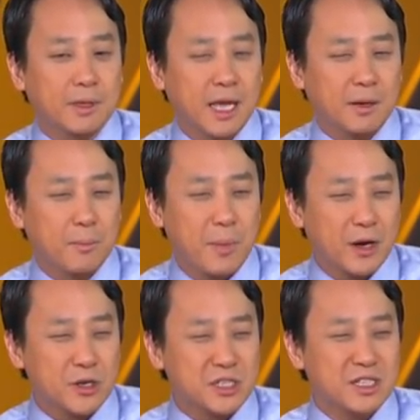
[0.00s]
Get a
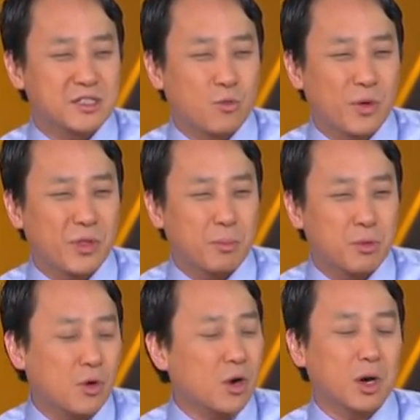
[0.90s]
better sense of what the
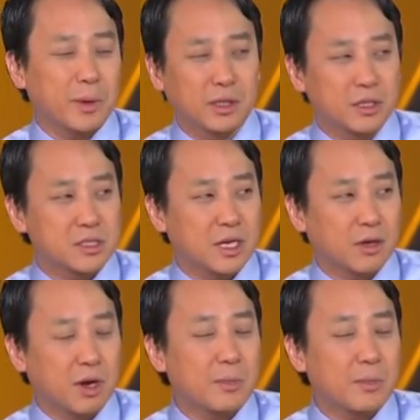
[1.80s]
programming looks like, right?